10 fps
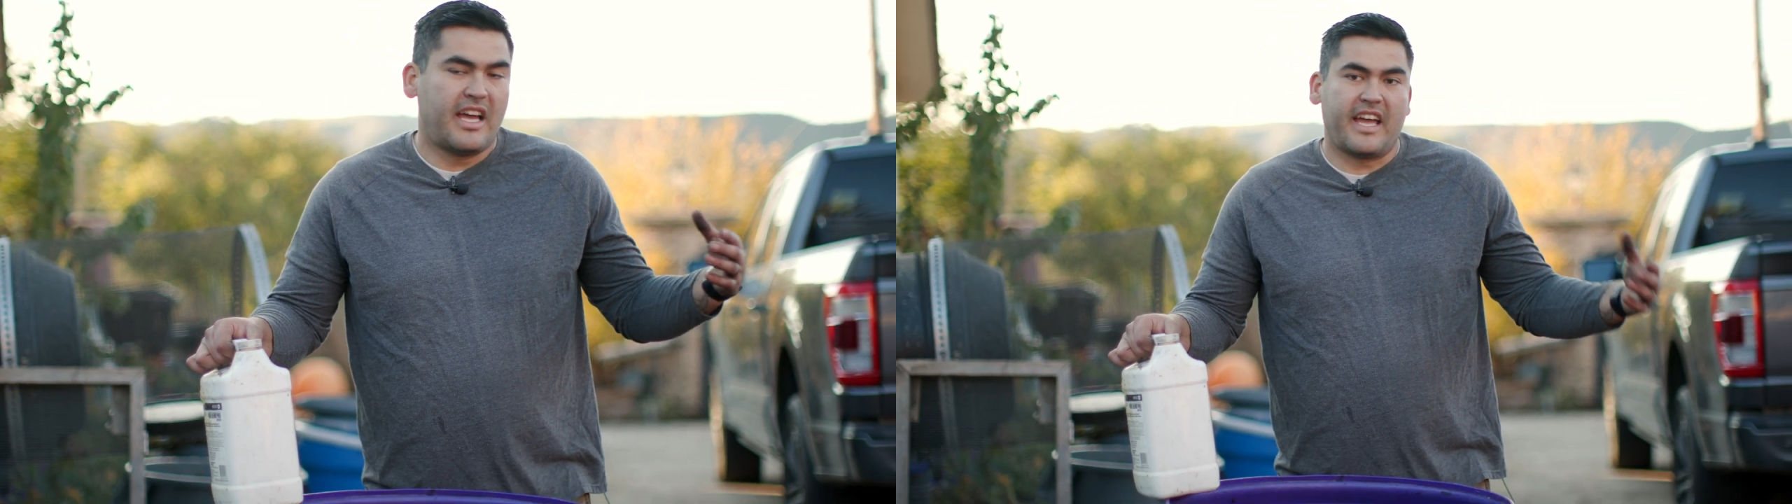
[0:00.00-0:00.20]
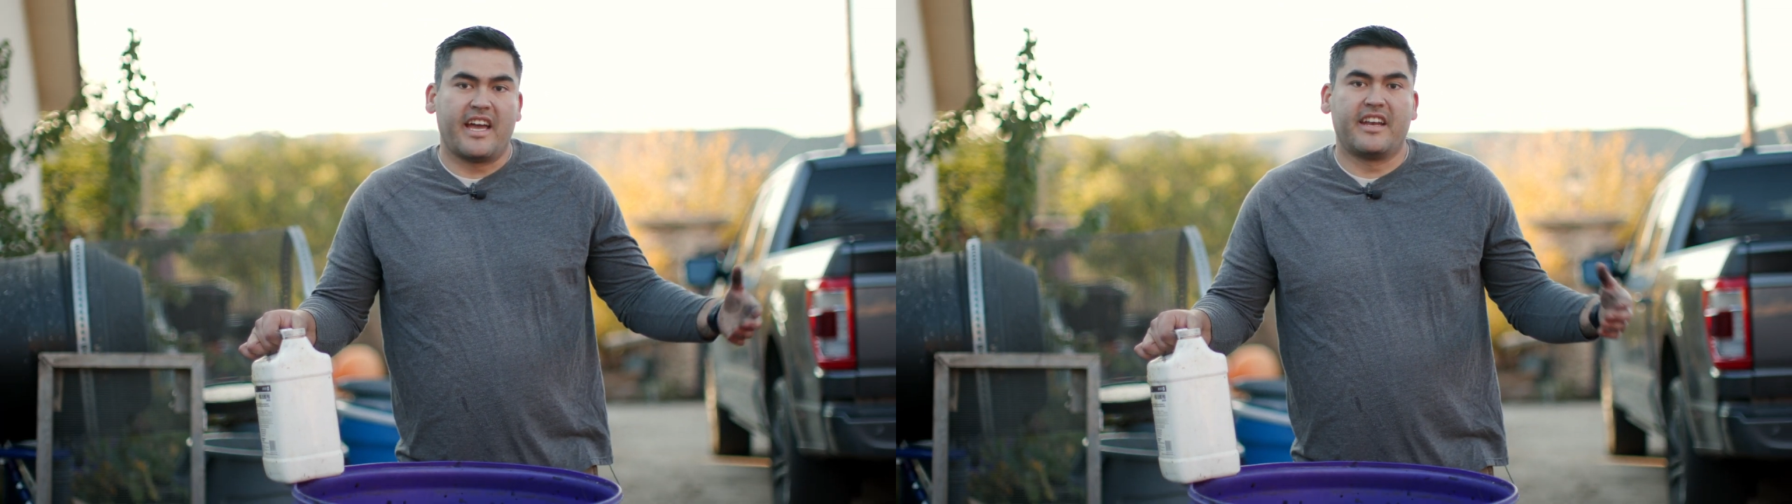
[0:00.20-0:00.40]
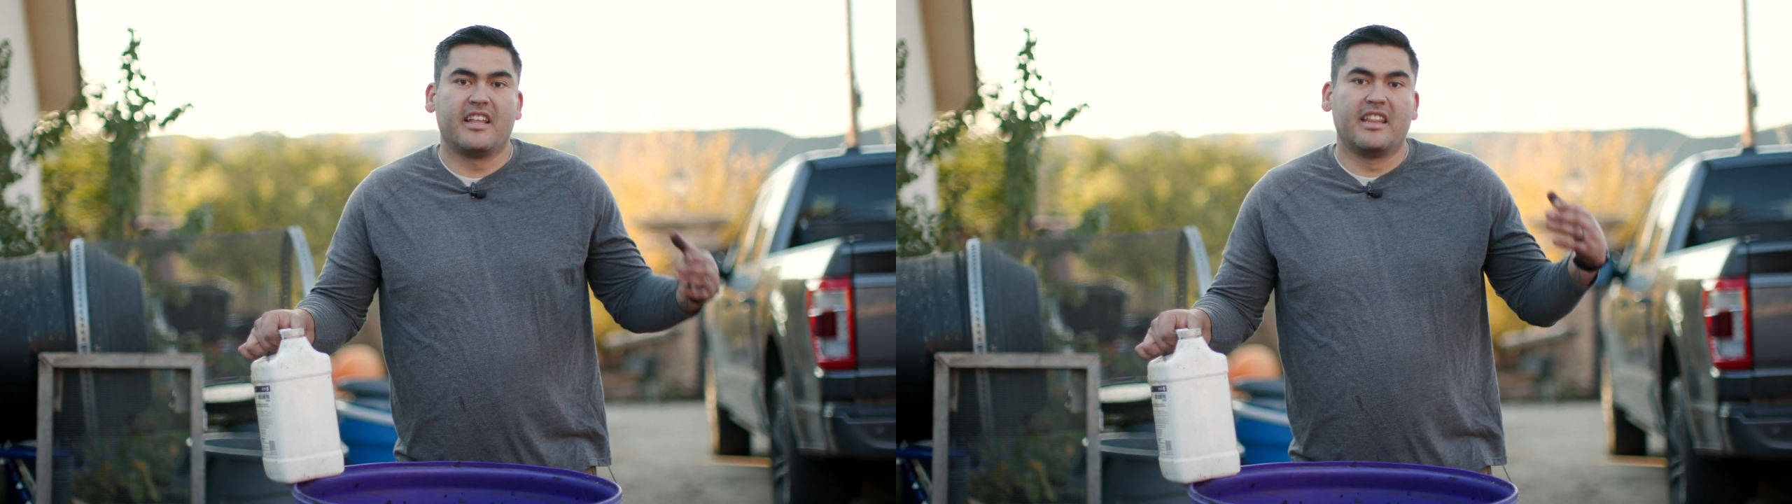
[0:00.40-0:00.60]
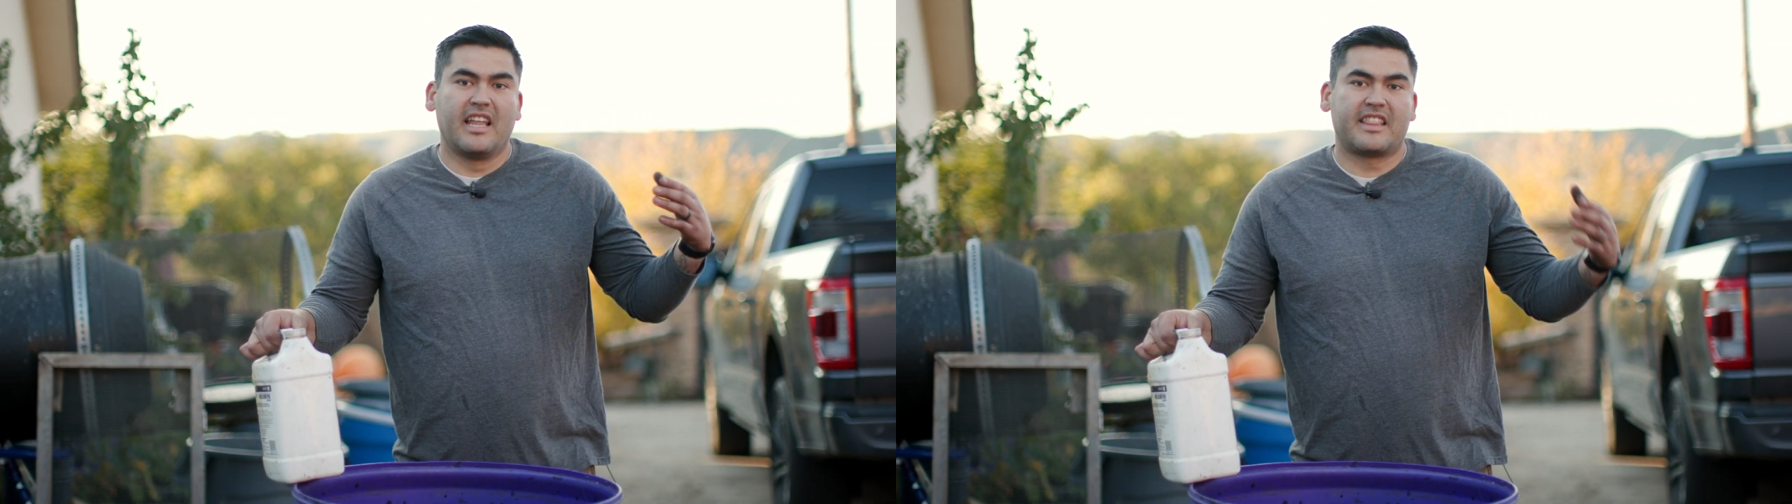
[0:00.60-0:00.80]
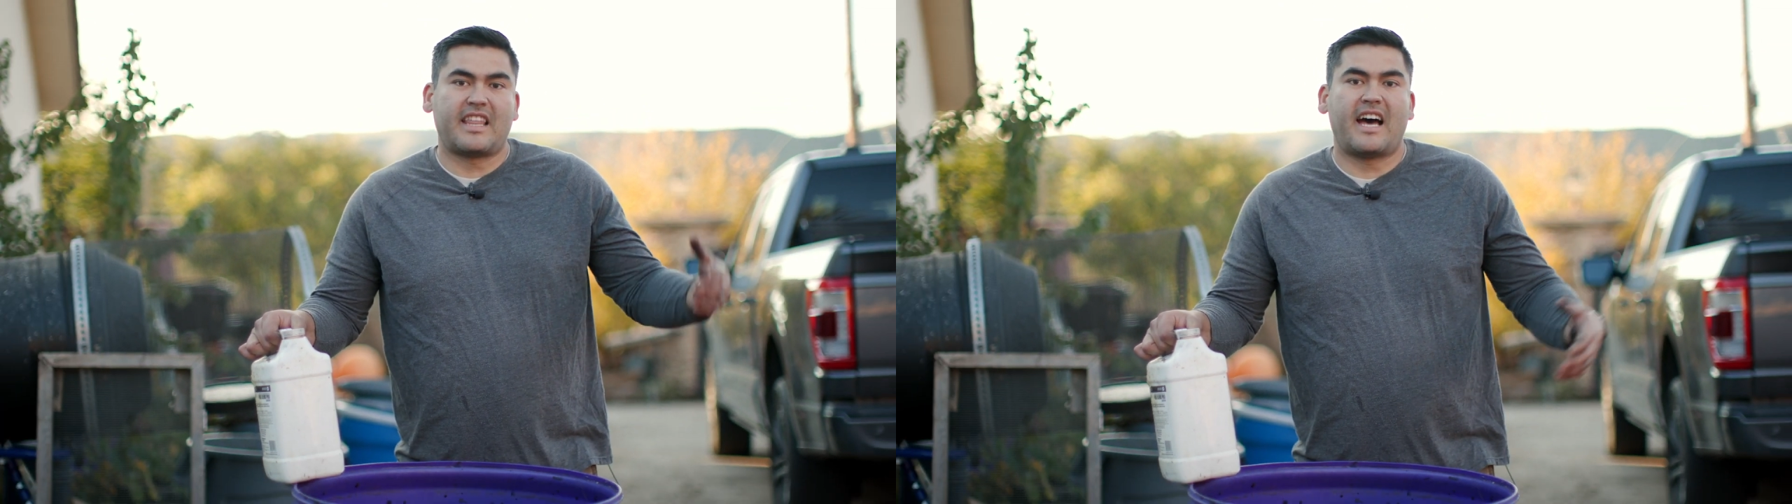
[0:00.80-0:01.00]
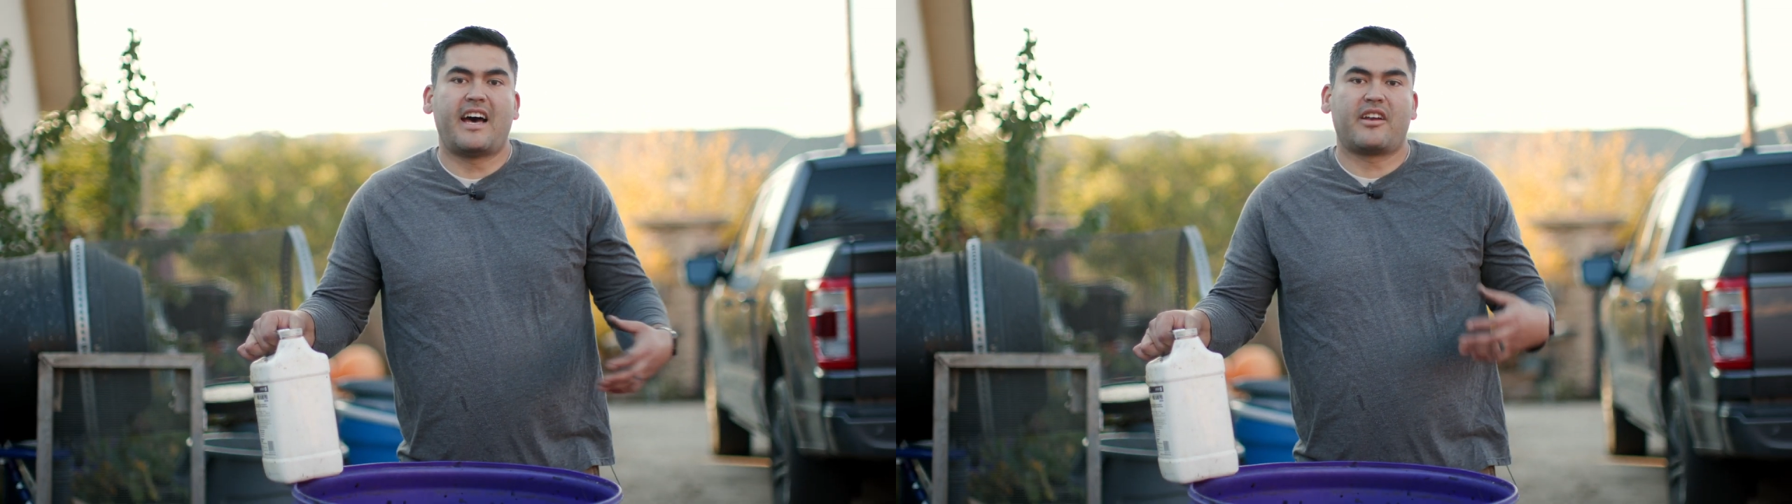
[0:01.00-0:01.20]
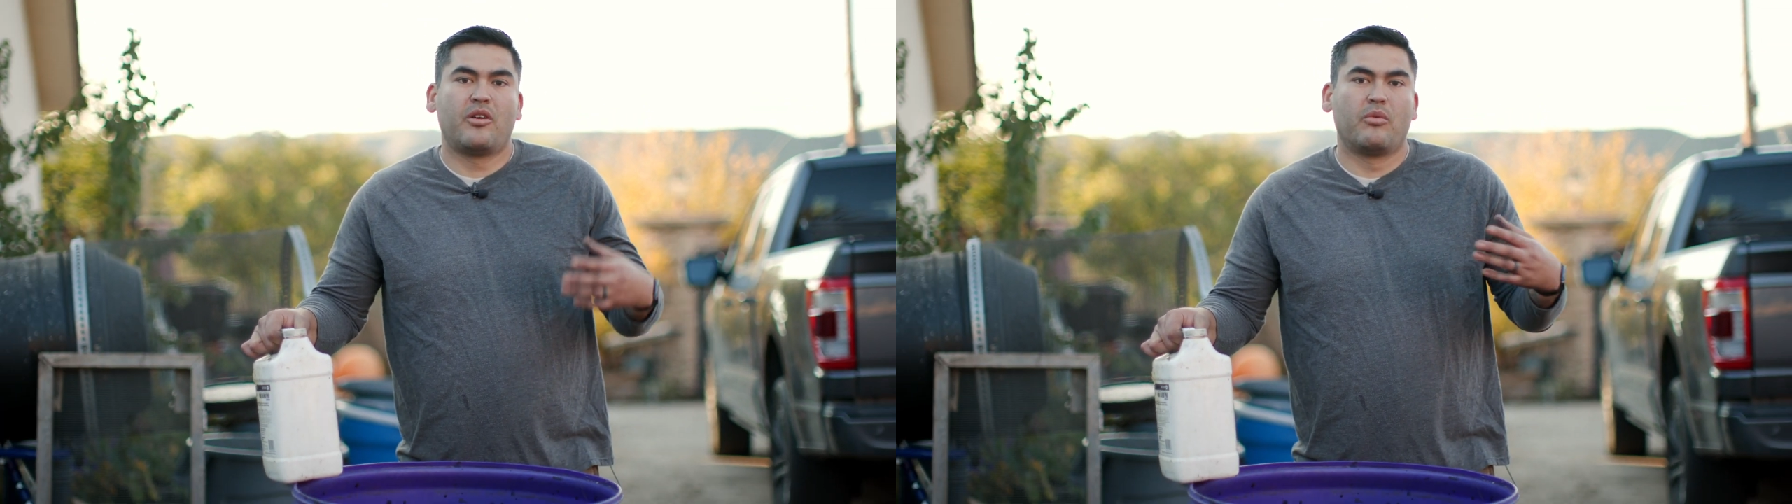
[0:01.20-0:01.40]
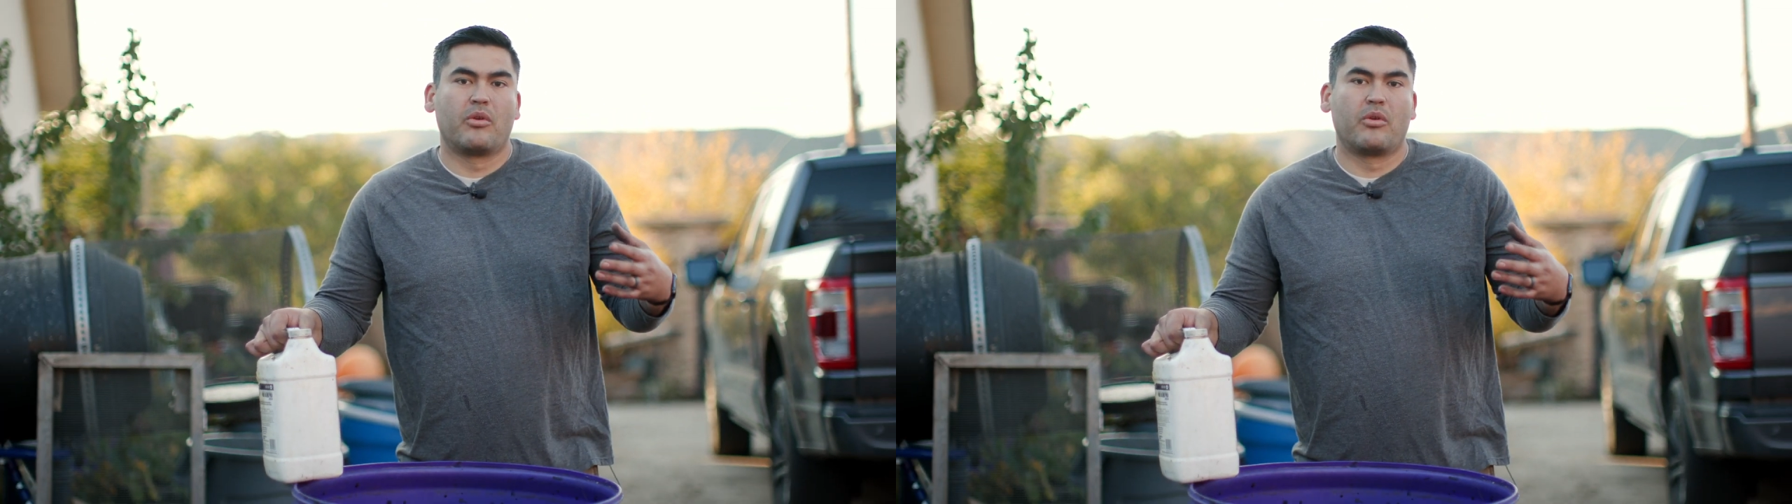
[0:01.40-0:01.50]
and let that